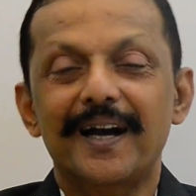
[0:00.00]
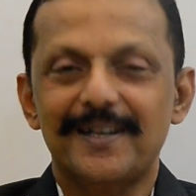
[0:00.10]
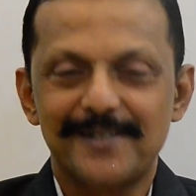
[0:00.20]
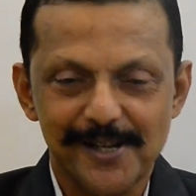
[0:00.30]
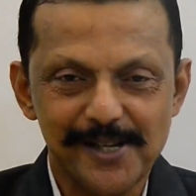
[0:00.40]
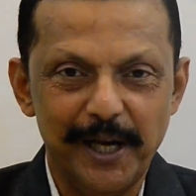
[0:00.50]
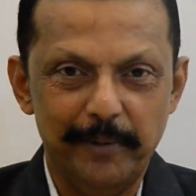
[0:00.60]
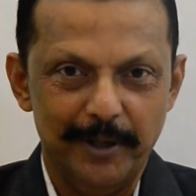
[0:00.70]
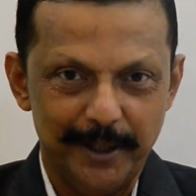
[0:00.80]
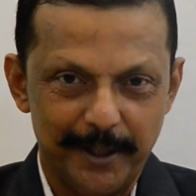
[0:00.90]

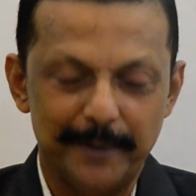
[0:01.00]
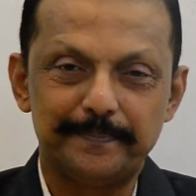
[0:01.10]
sustainability.